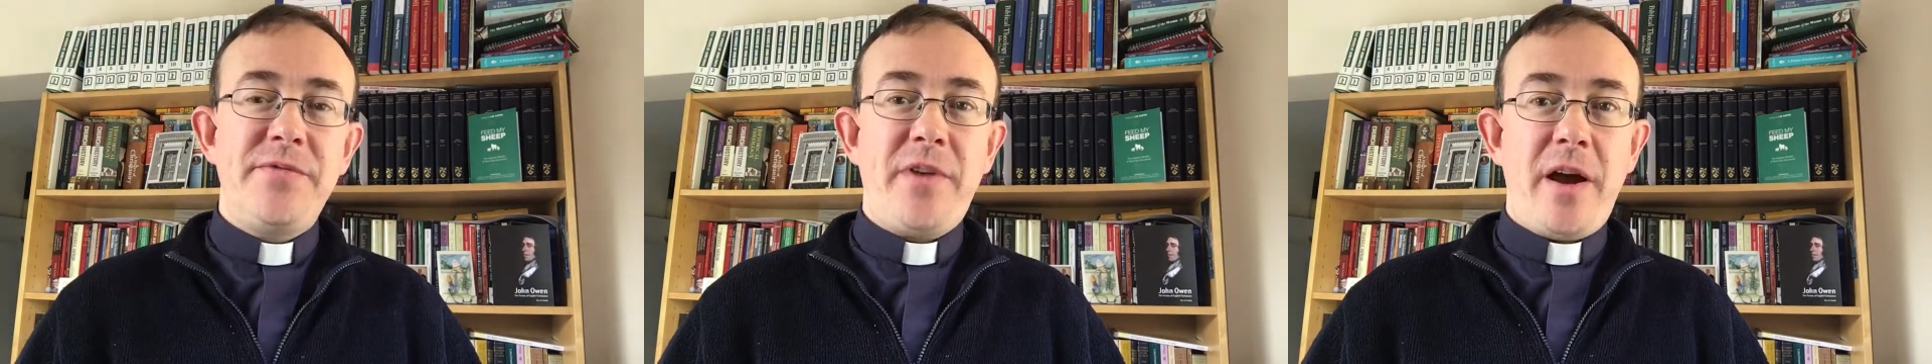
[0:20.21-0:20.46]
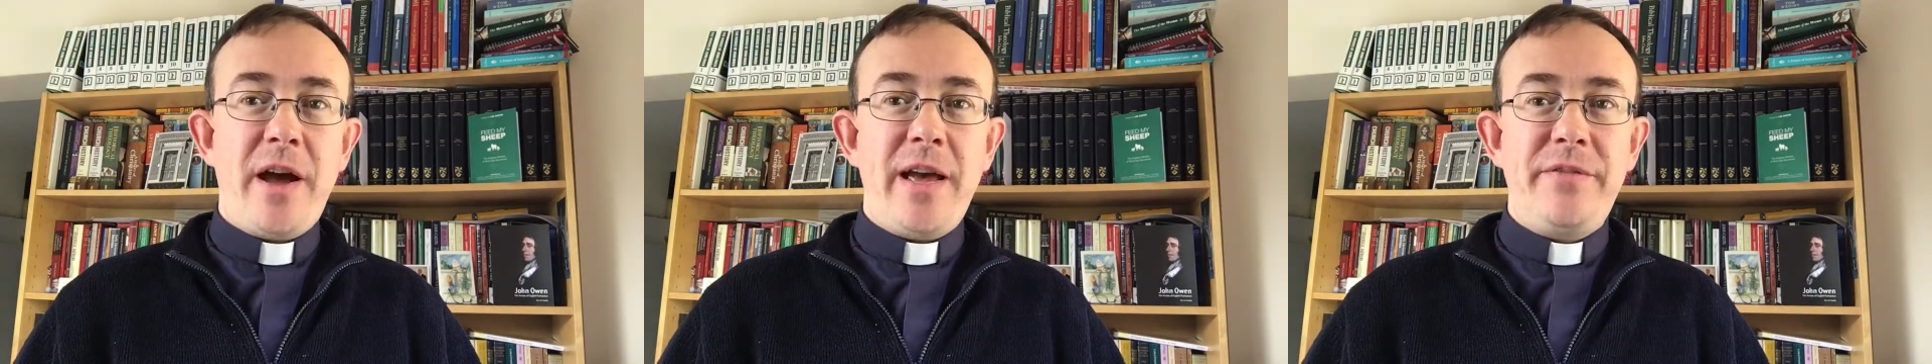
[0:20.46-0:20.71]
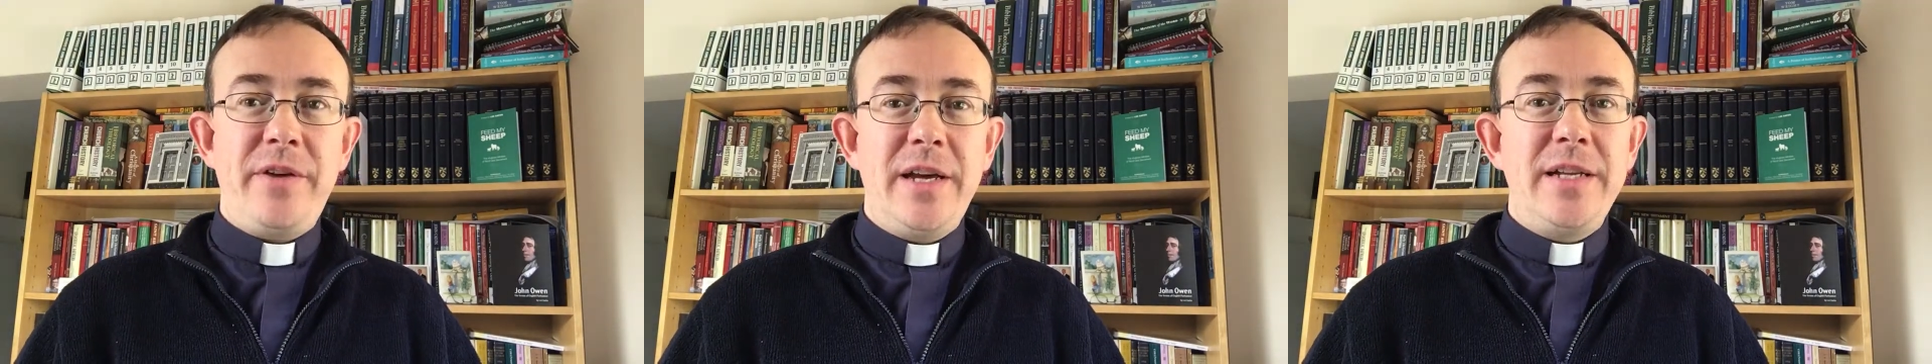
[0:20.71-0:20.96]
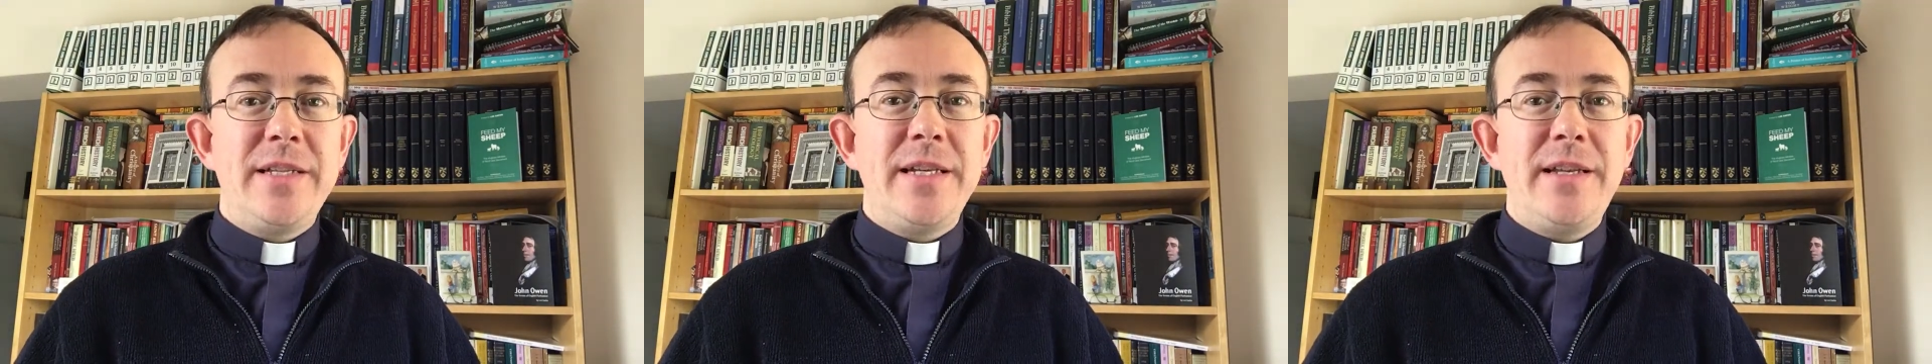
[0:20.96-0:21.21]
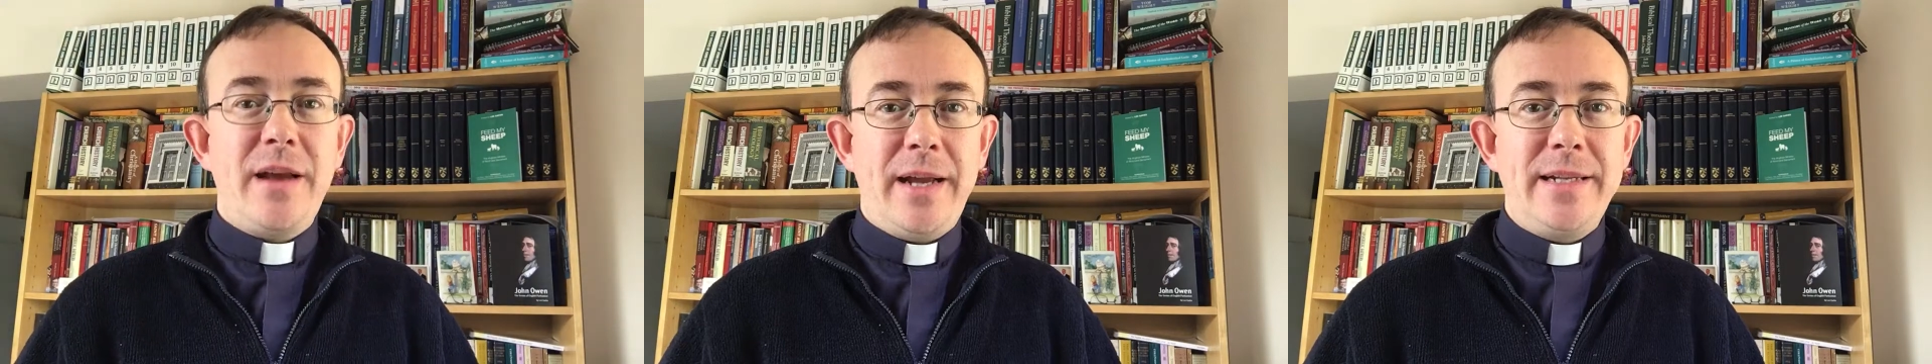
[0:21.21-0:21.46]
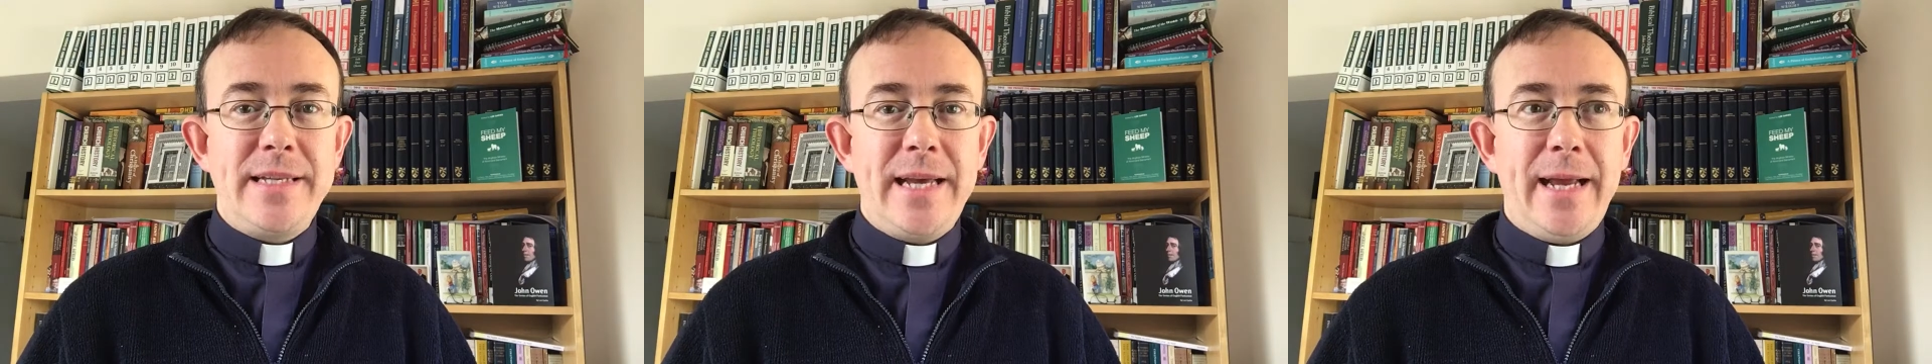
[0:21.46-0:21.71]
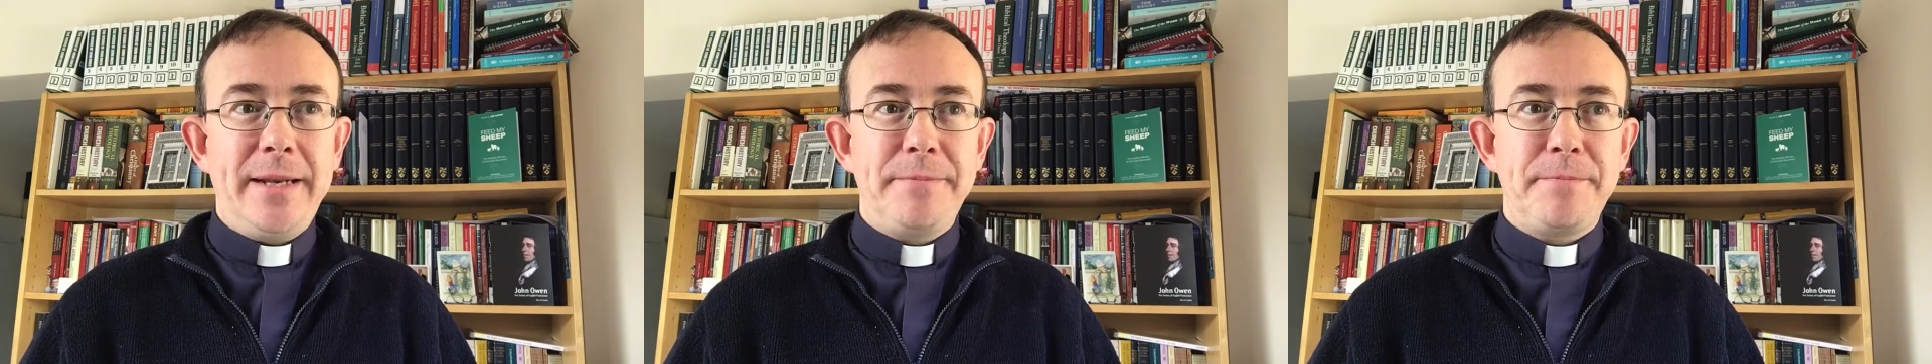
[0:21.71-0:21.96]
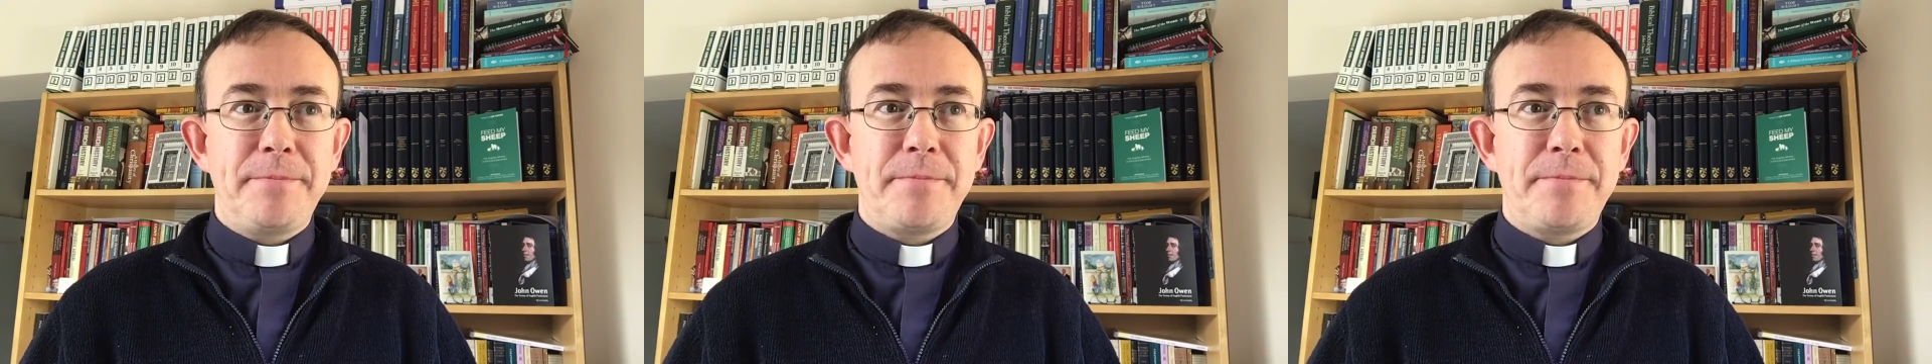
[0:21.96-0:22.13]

5 to 19.